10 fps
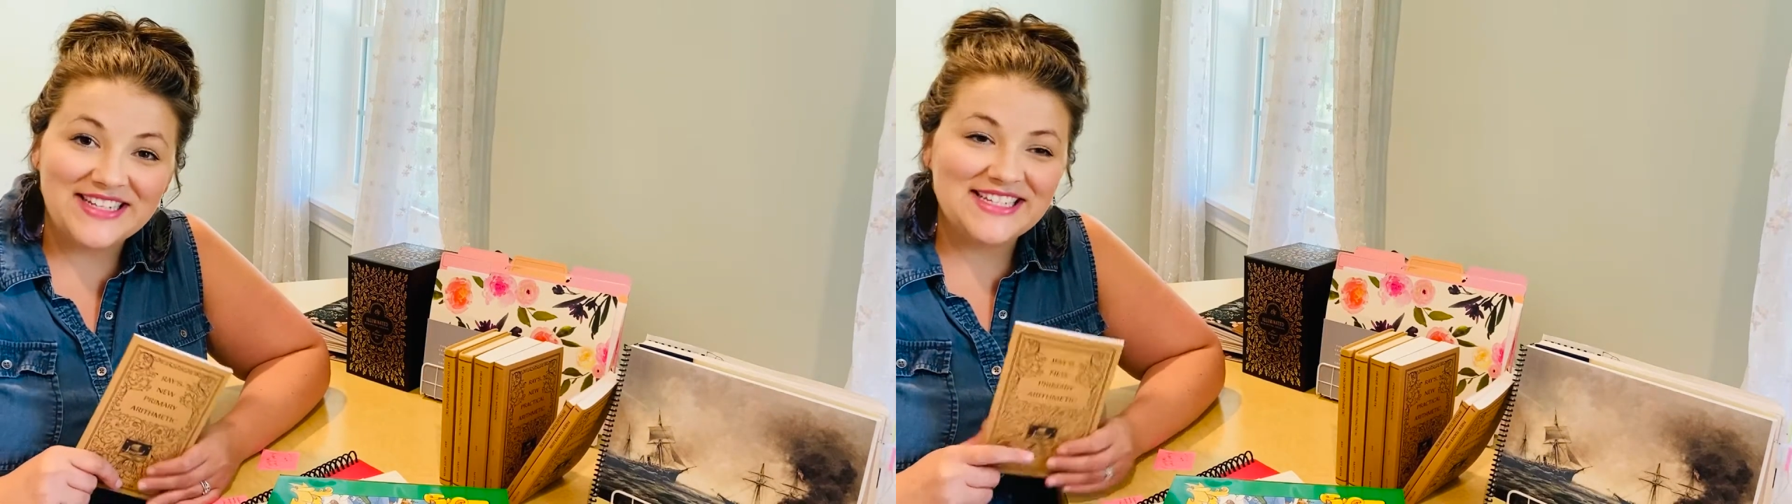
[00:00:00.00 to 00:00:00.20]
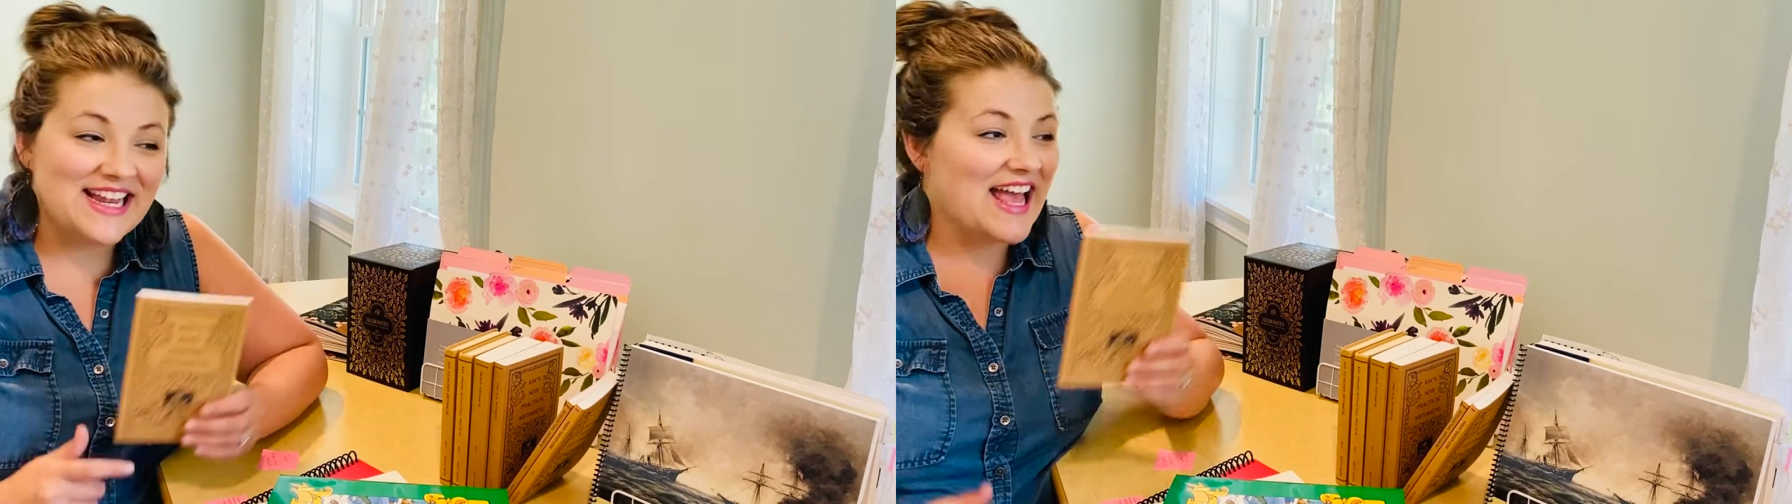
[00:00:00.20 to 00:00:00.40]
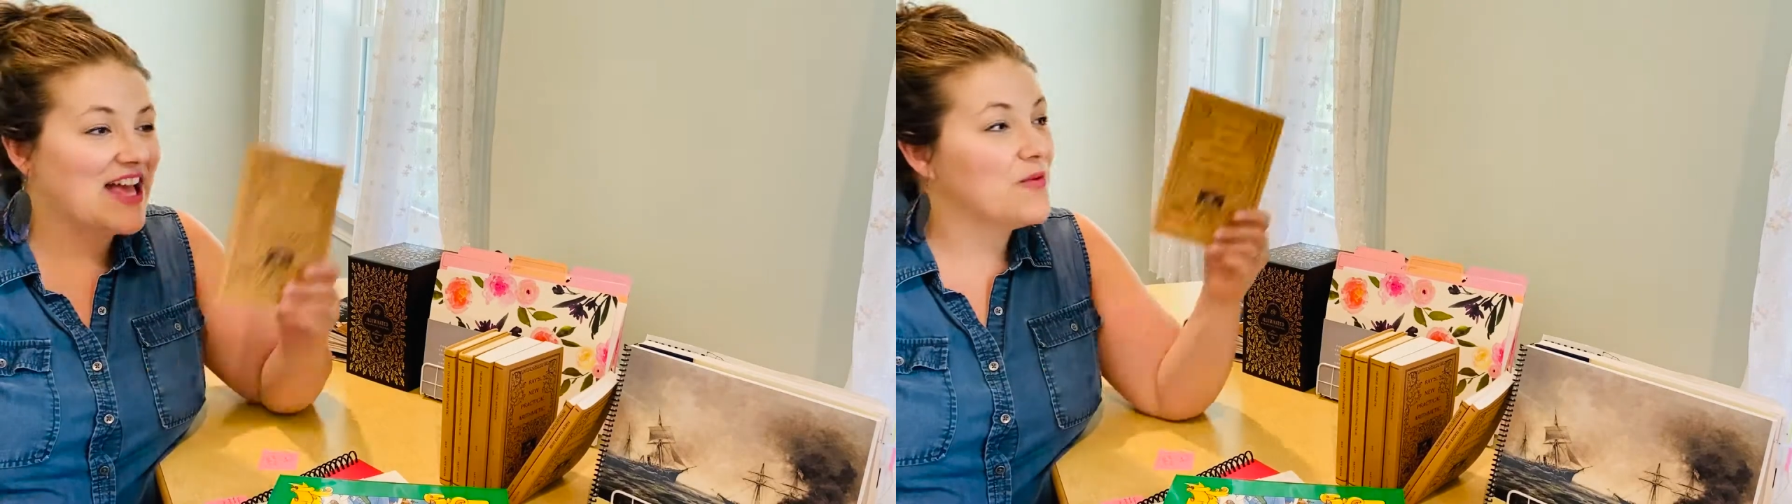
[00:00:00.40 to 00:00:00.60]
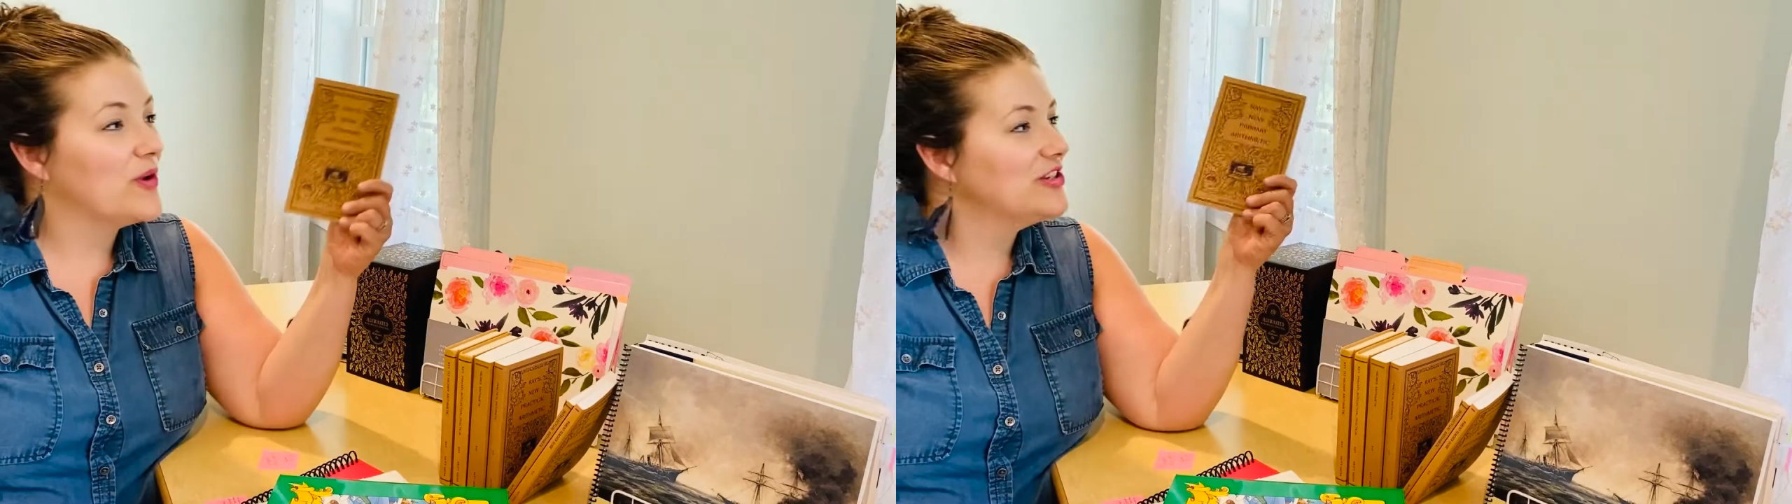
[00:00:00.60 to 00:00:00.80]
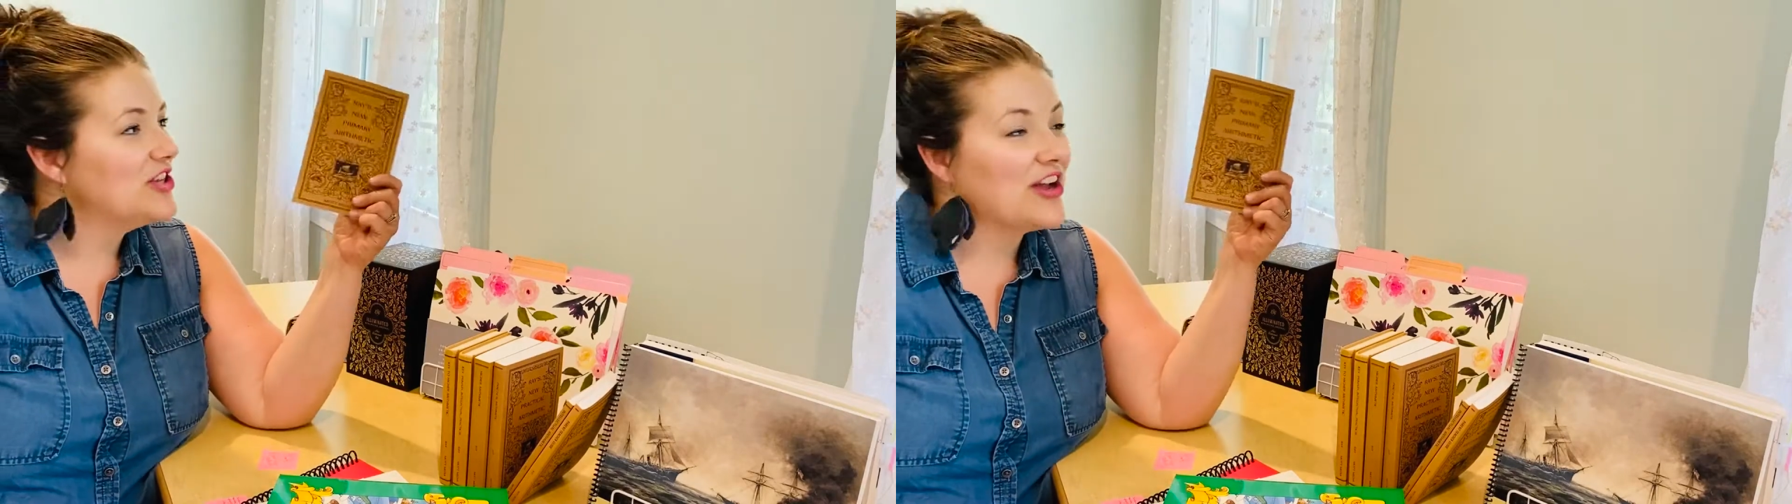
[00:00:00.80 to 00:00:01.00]
and today we
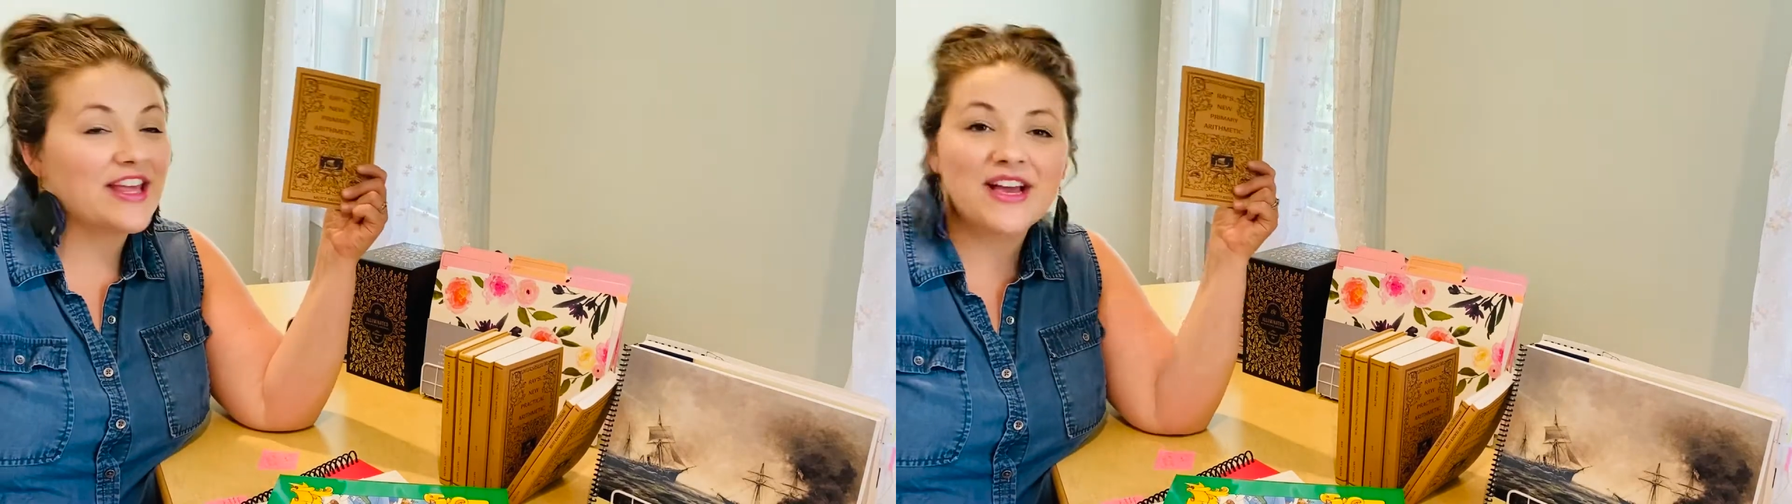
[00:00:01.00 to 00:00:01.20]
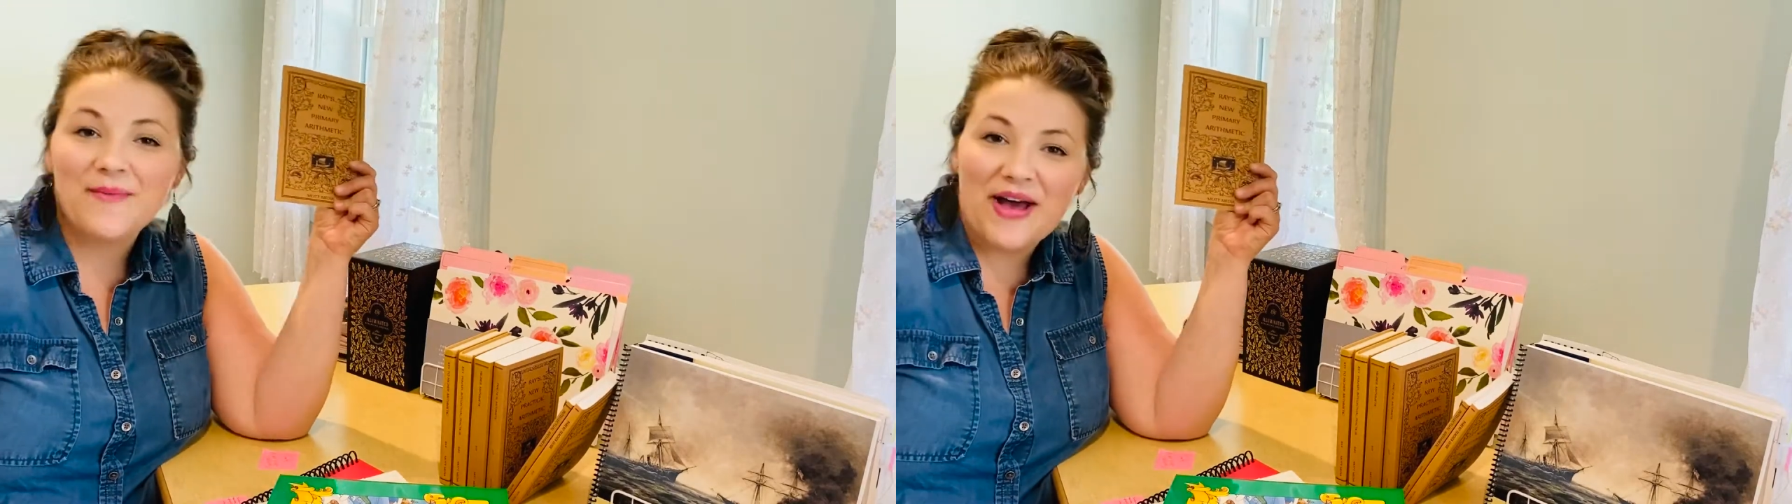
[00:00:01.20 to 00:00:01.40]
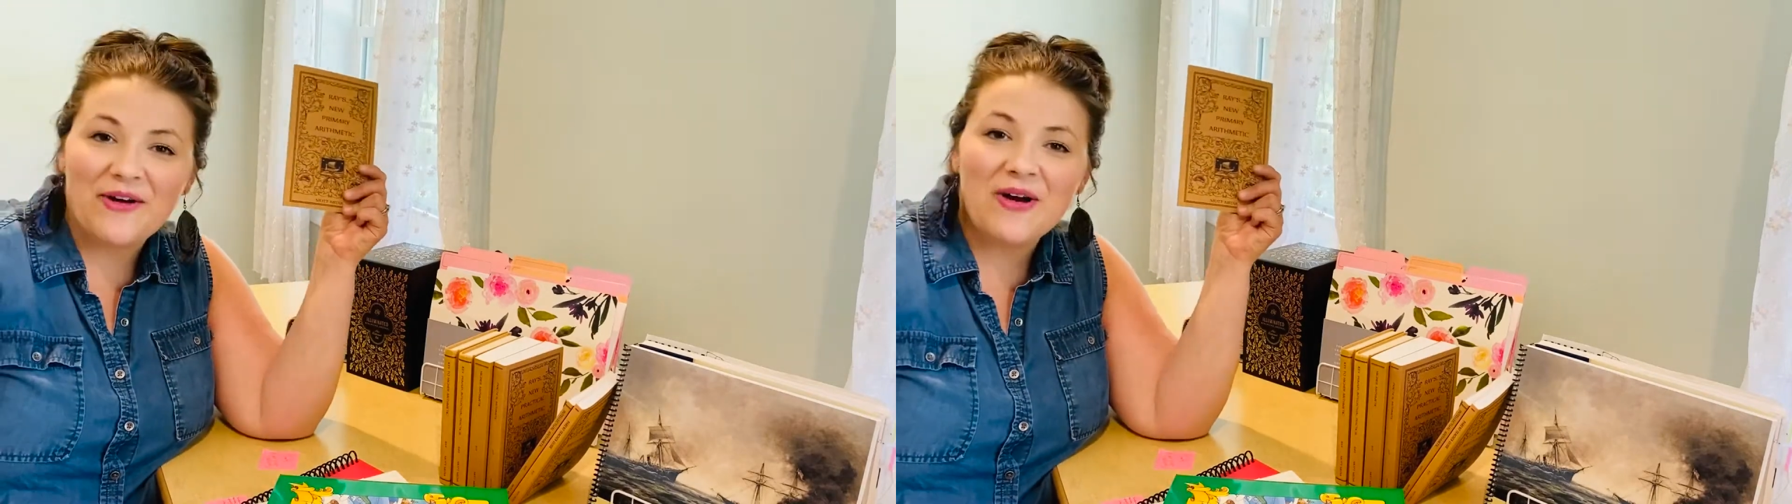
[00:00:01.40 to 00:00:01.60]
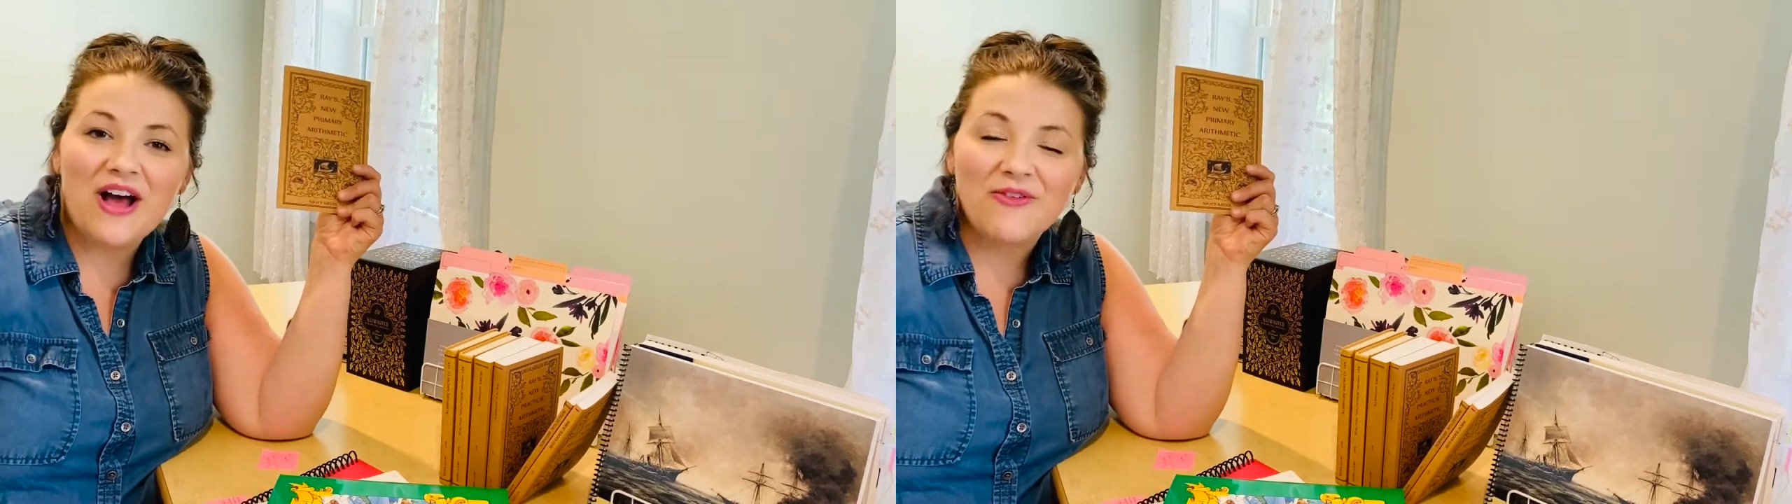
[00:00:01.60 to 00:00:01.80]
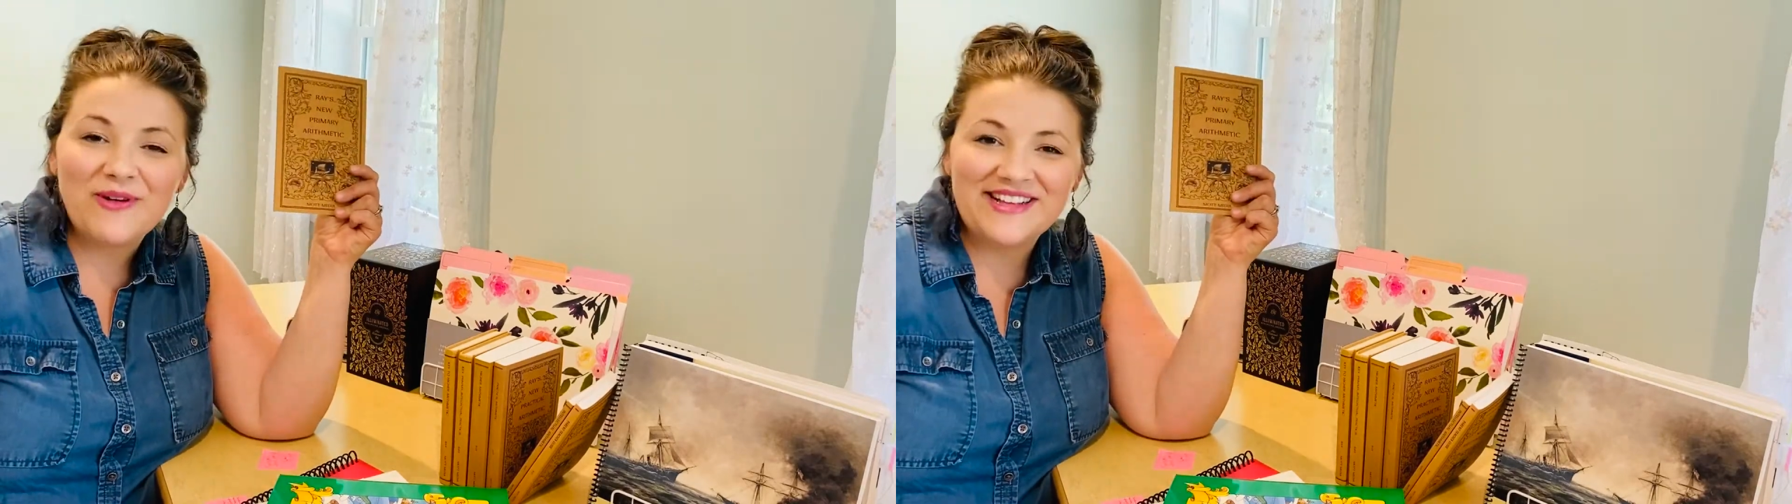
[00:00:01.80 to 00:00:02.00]
are talking about
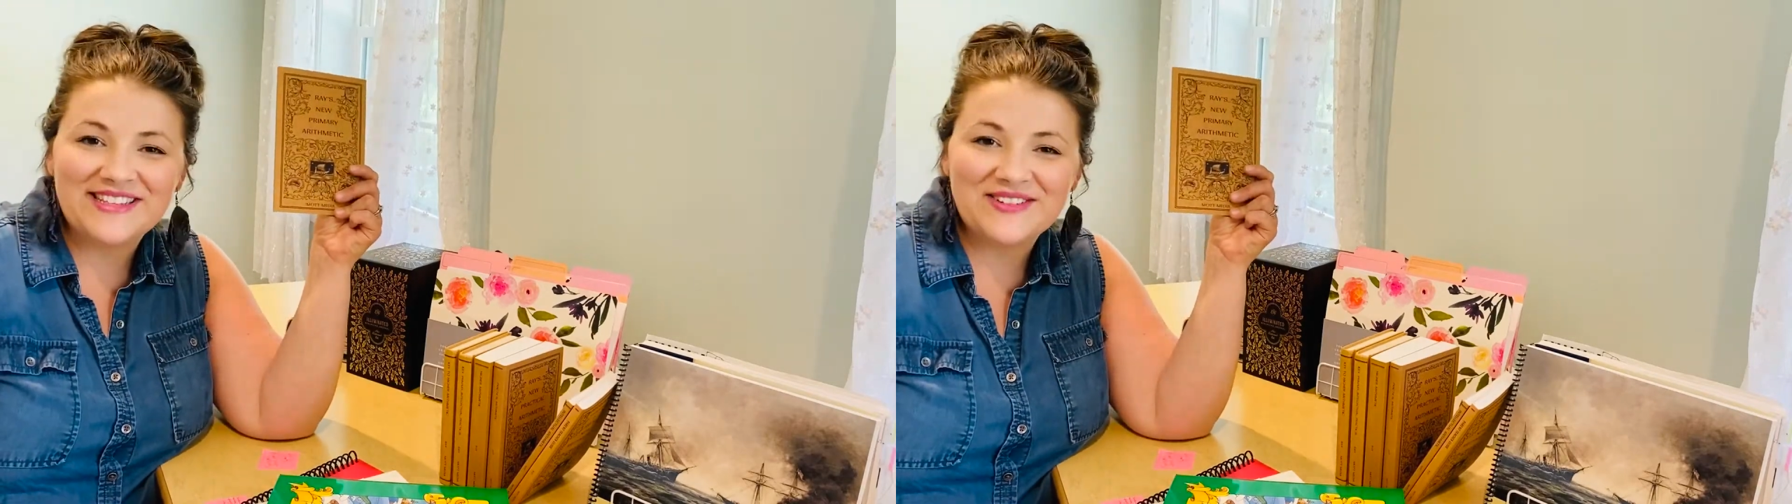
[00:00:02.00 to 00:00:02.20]
Ray's